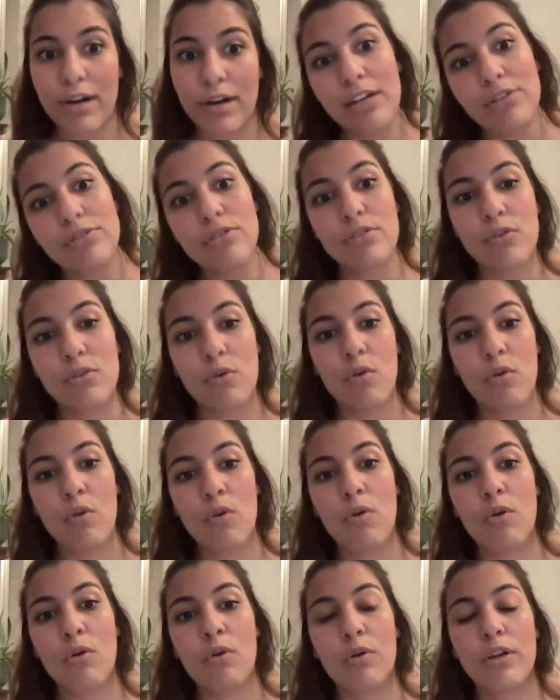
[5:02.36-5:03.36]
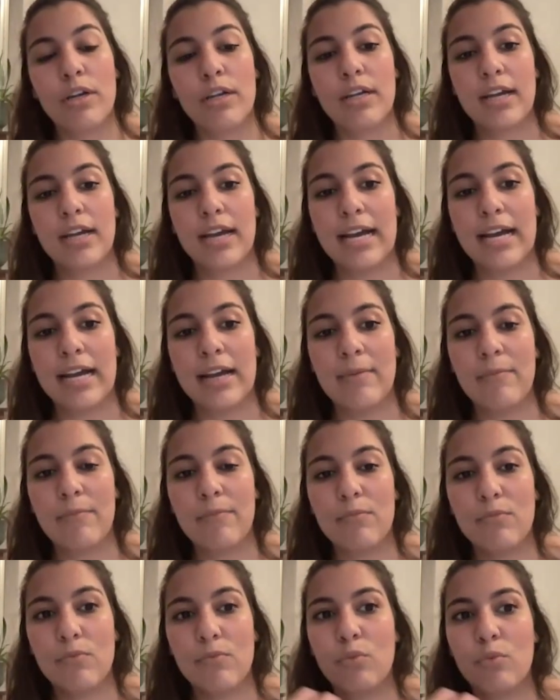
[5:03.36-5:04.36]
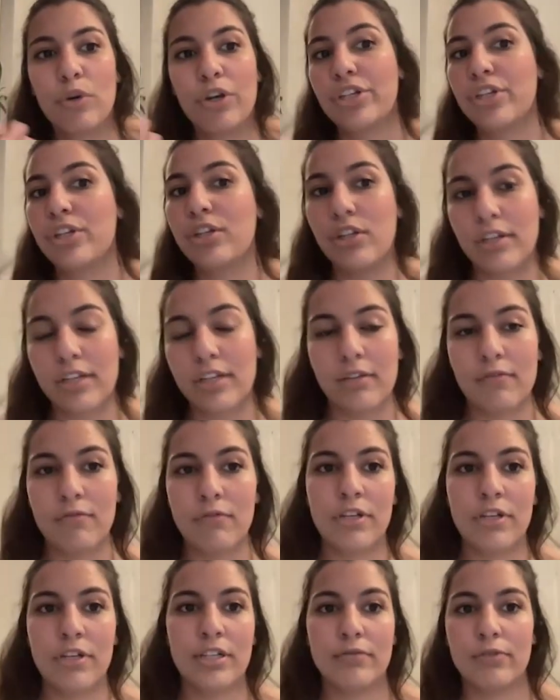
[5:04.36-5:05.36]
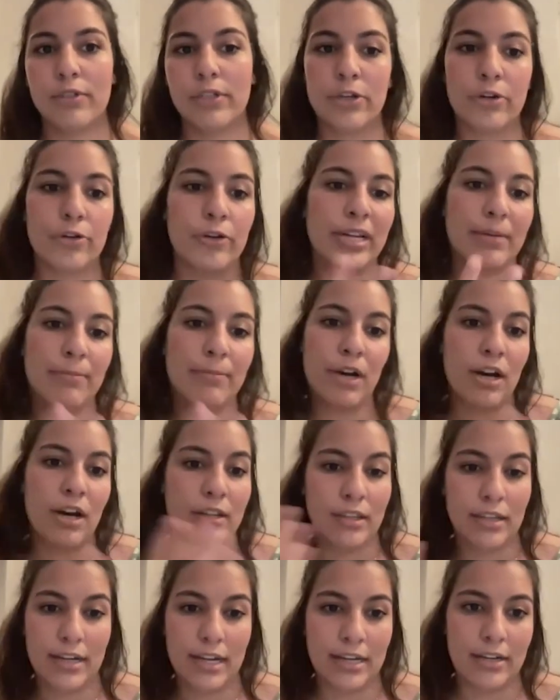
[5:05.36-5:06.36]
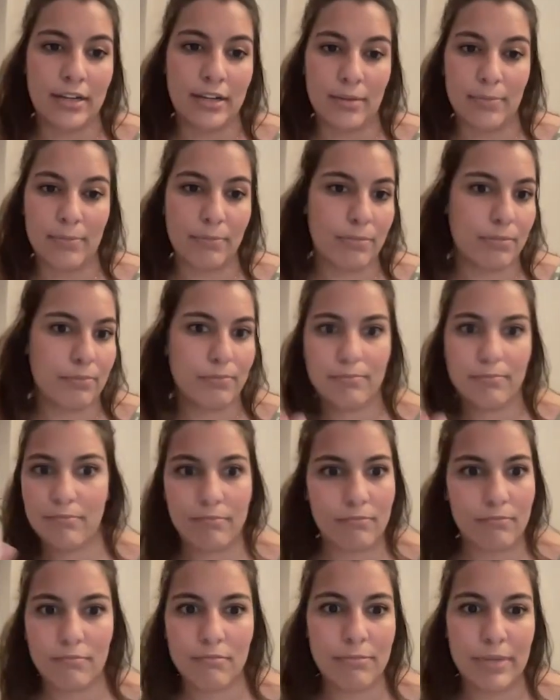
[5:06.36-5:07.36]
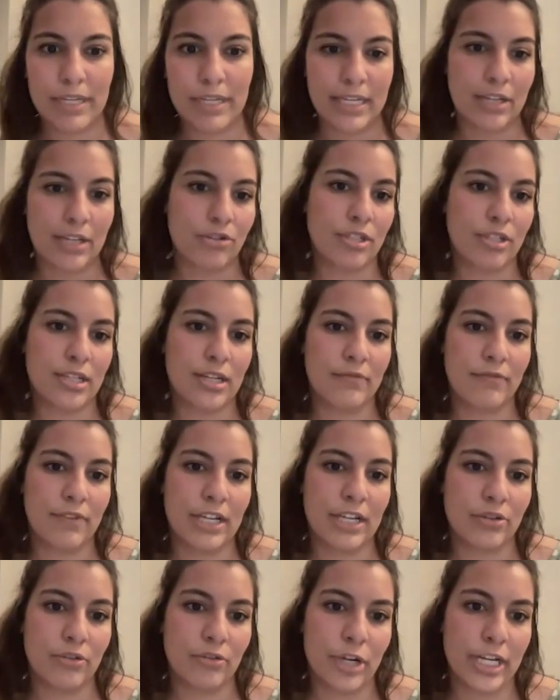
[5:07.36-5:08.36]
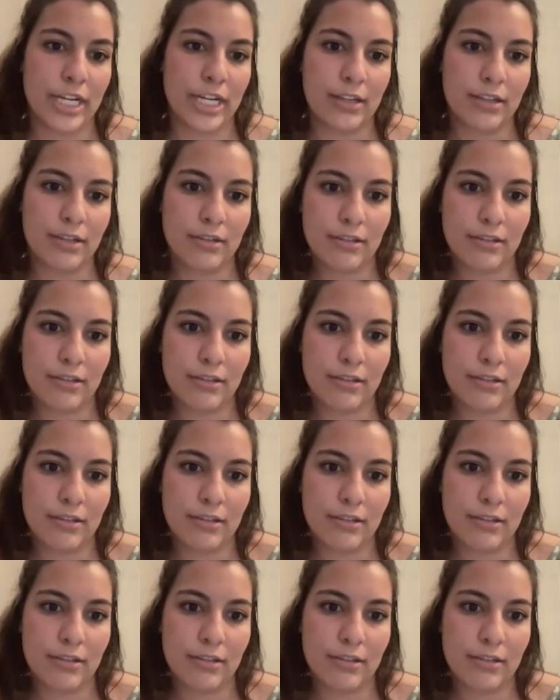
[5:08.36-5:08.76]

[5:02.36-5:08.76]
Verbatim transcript: route, or um, were you looking for a different career path and ended up being interested in veterinary?